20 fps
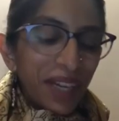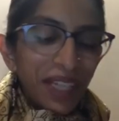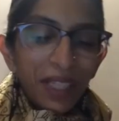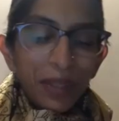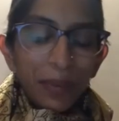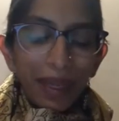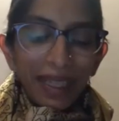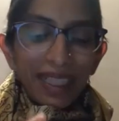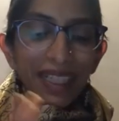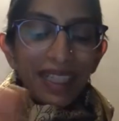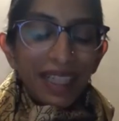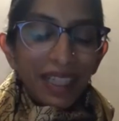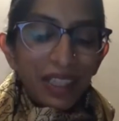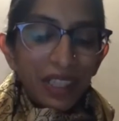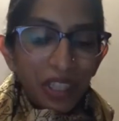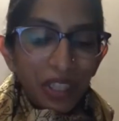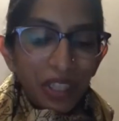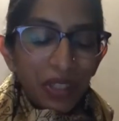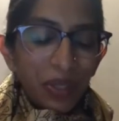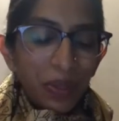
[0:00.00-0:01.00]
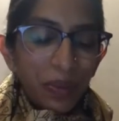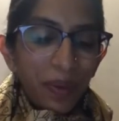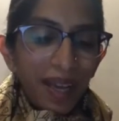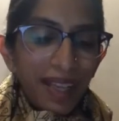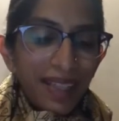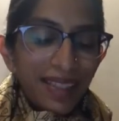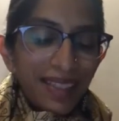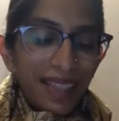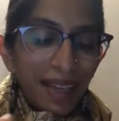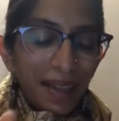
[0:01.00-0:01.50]
very quickly, in addition to the
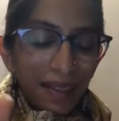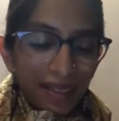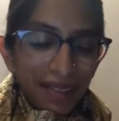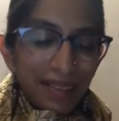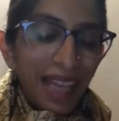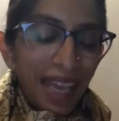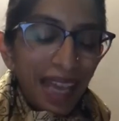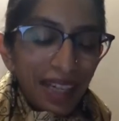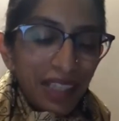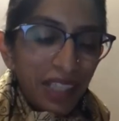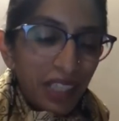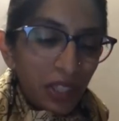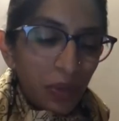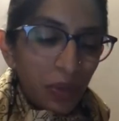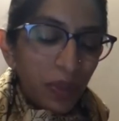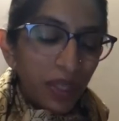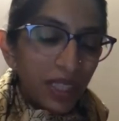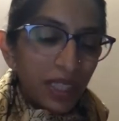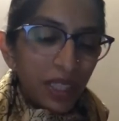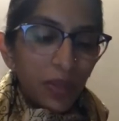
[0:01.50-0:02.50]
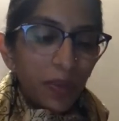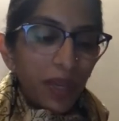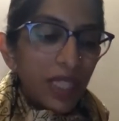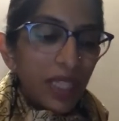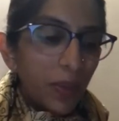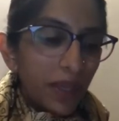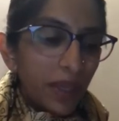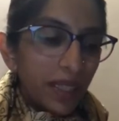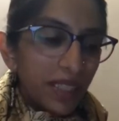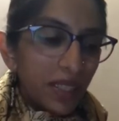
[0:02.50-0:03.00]
ones, sanitation workers,
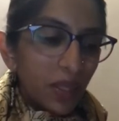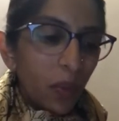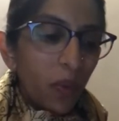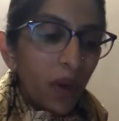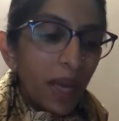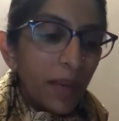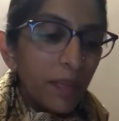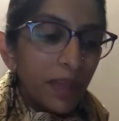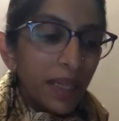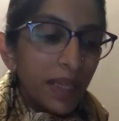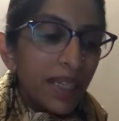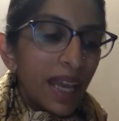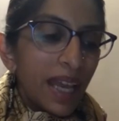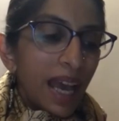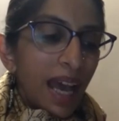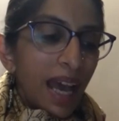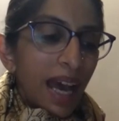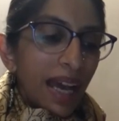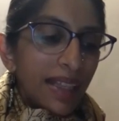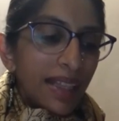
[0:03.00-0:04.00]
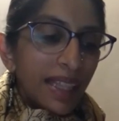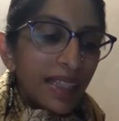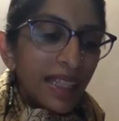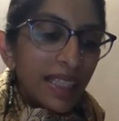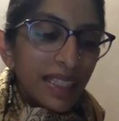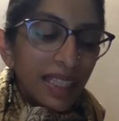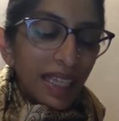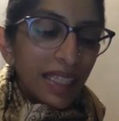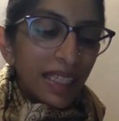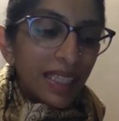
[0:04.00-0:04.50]
waste workers are one, but I think the
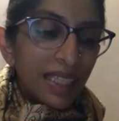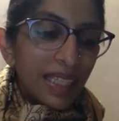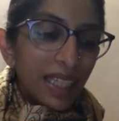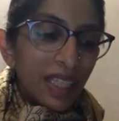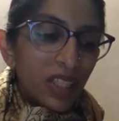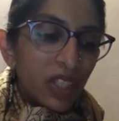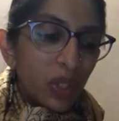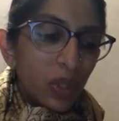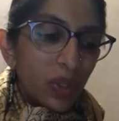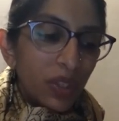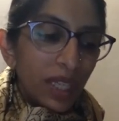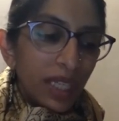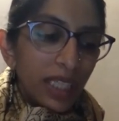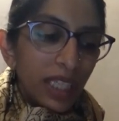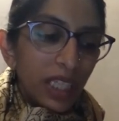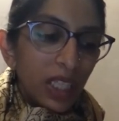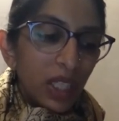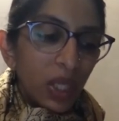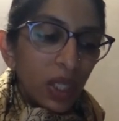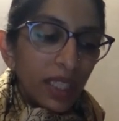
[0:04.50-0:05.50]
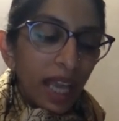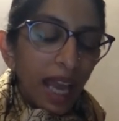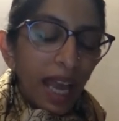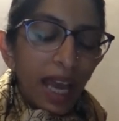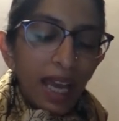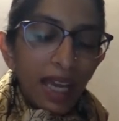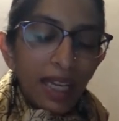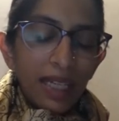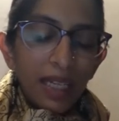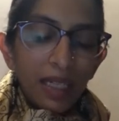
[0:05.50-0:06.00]
second is to really look
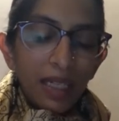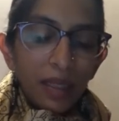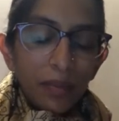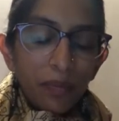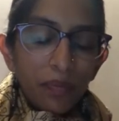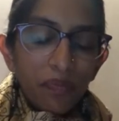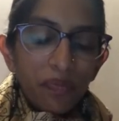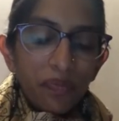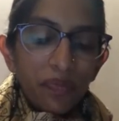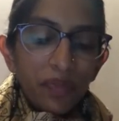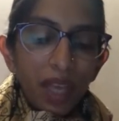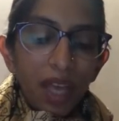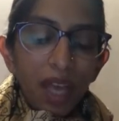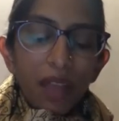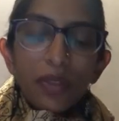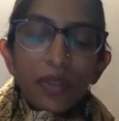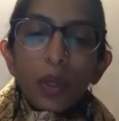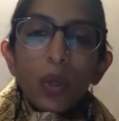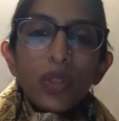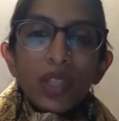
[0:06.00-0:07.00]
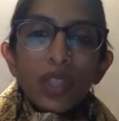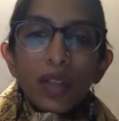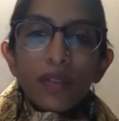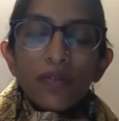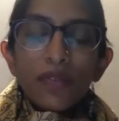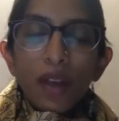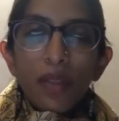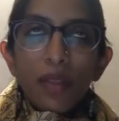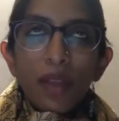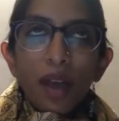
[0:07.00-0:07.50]
at those of,
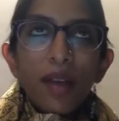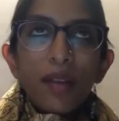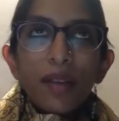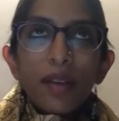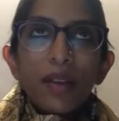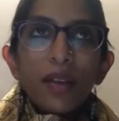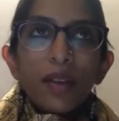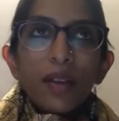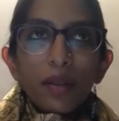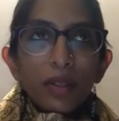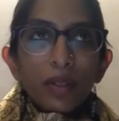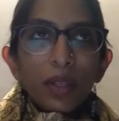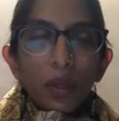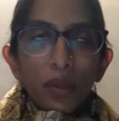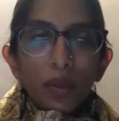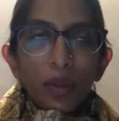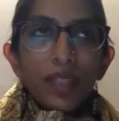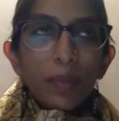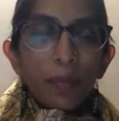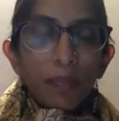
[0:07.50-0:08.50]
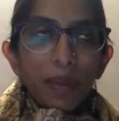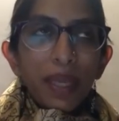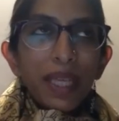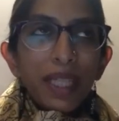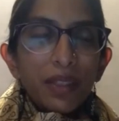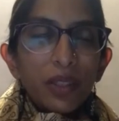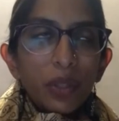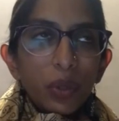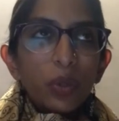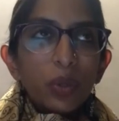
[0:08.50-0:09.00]
you know, there's a
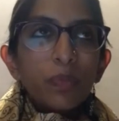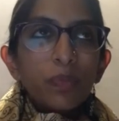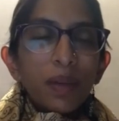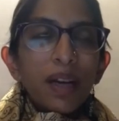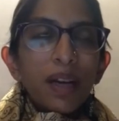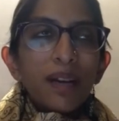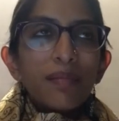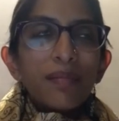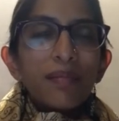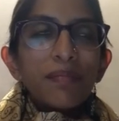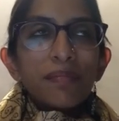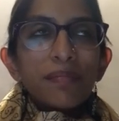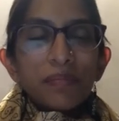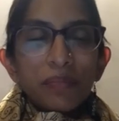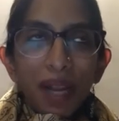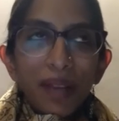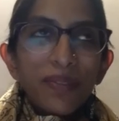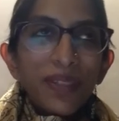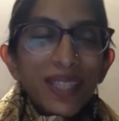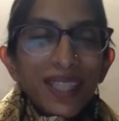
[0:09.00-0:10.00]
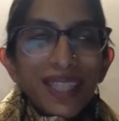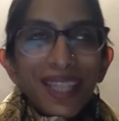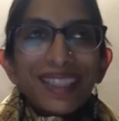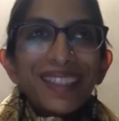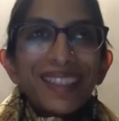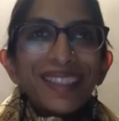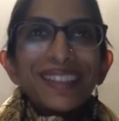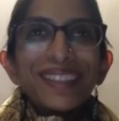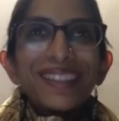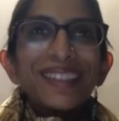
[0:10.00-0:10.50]
big group of private
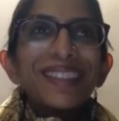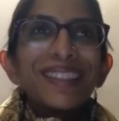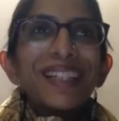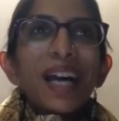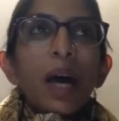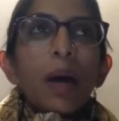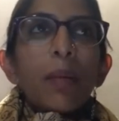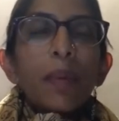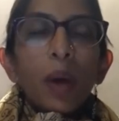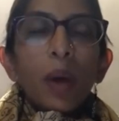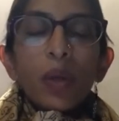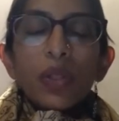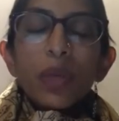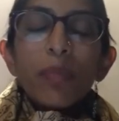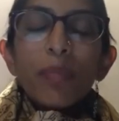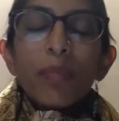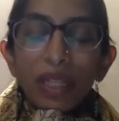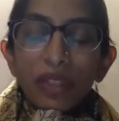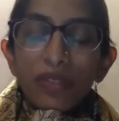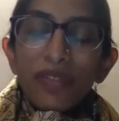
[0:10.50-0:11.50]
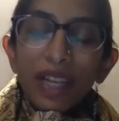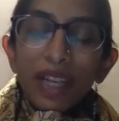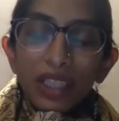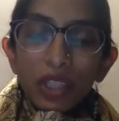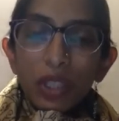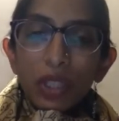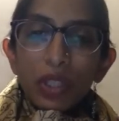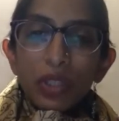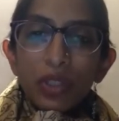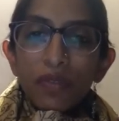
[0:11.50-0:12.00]
sector, but also
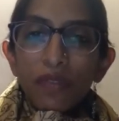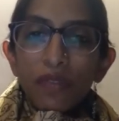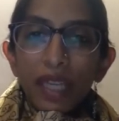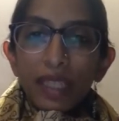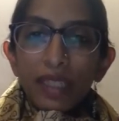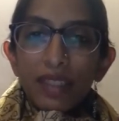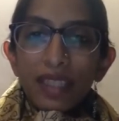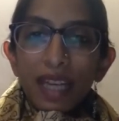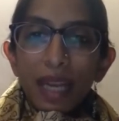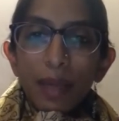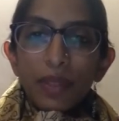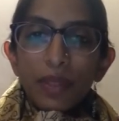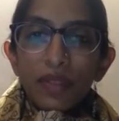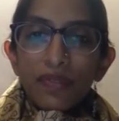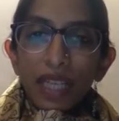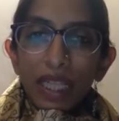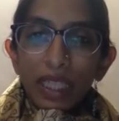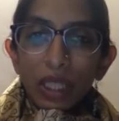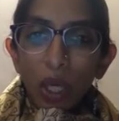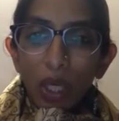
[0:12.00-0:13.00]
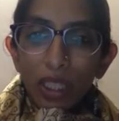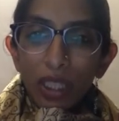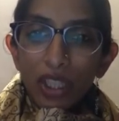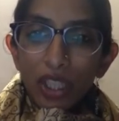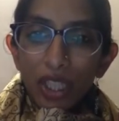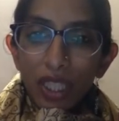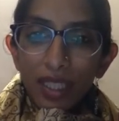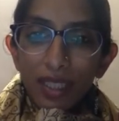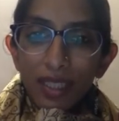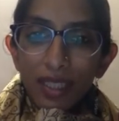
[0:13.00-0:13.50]
manufacturers of various types of
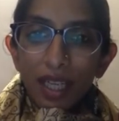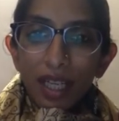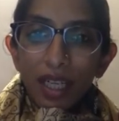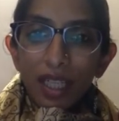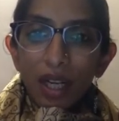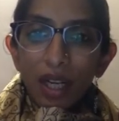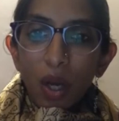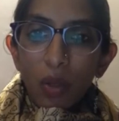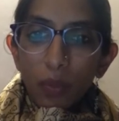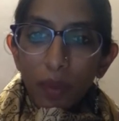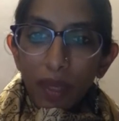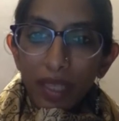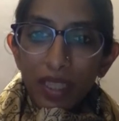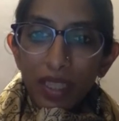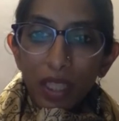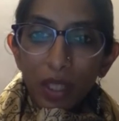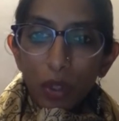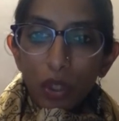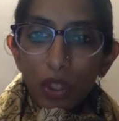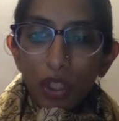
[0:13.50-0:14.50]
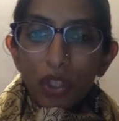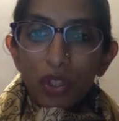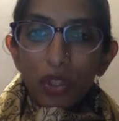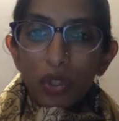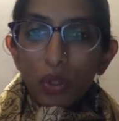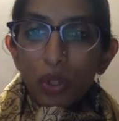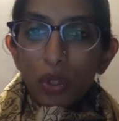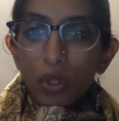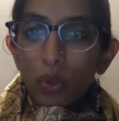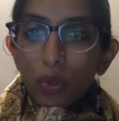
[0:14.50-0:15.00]
technologies on waste solutions.
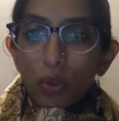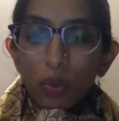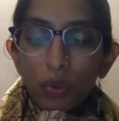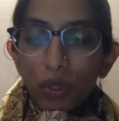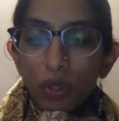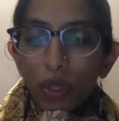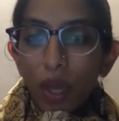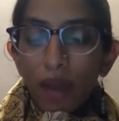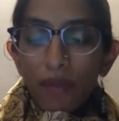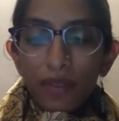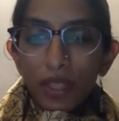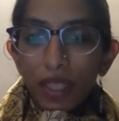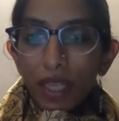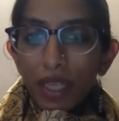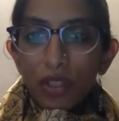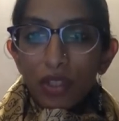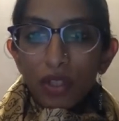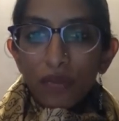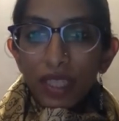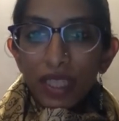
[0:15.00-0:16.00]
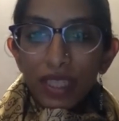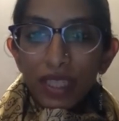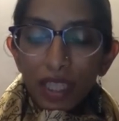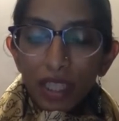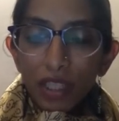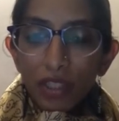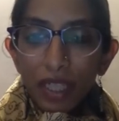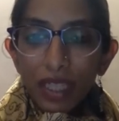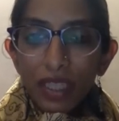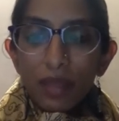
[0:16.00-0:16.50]
So you have a range of
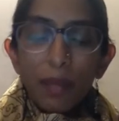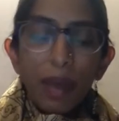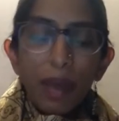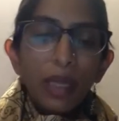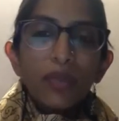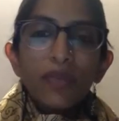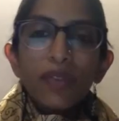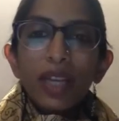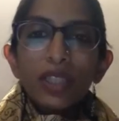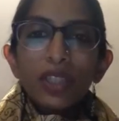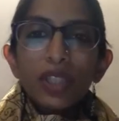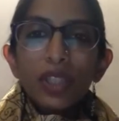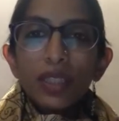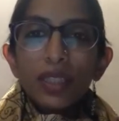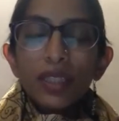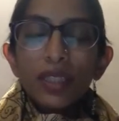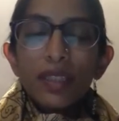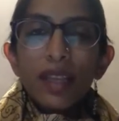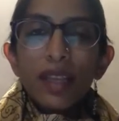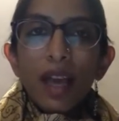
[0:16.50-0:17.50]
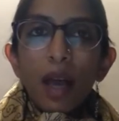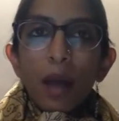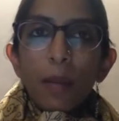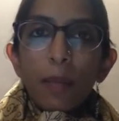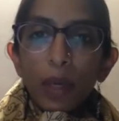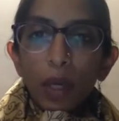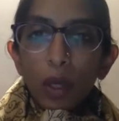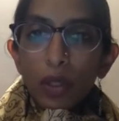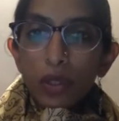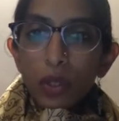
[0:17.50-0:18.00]
incinerator manufacturers,
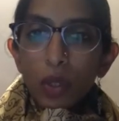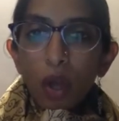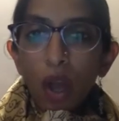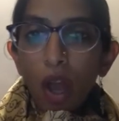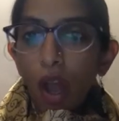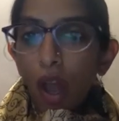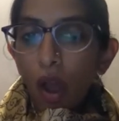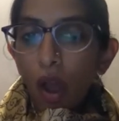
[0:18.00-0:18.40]
but also